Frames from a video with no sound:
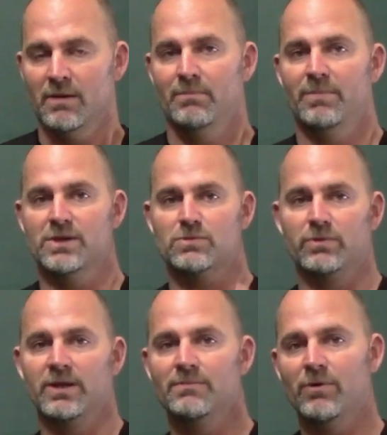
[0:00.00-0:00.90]
but it's
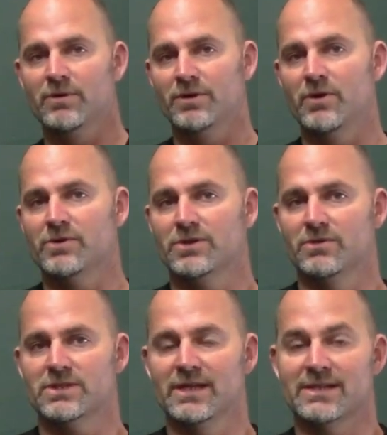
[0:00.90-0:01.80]
really important to notice those
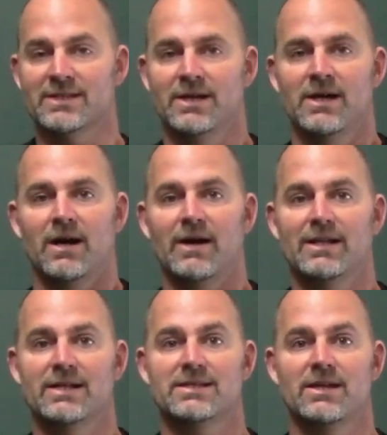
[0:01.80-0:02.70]
things. All right,
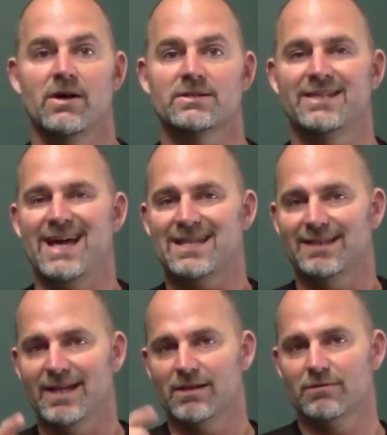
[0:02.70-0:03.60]
let's get on to the
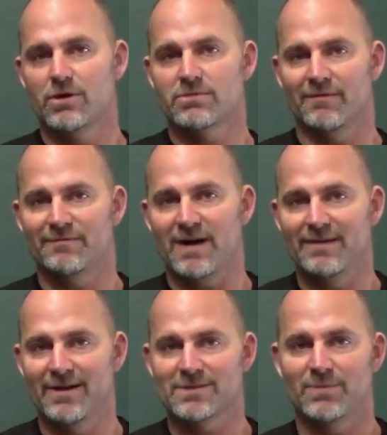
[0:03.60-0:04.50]
athletic throws with a
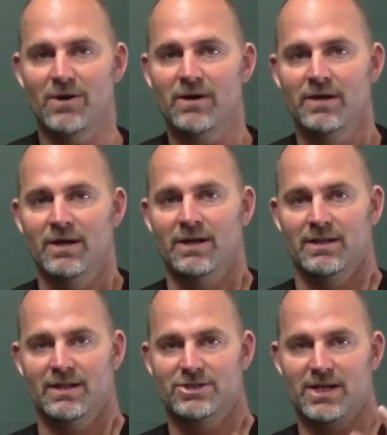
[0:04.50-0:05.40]
5-ounce ball.
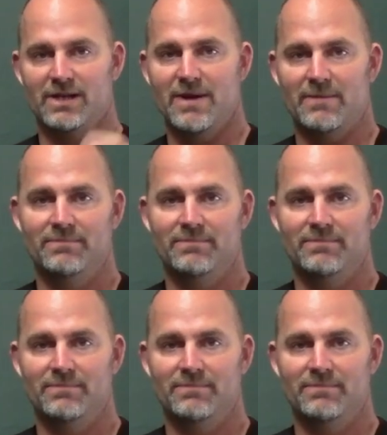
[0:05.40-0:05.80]
Let's check it out.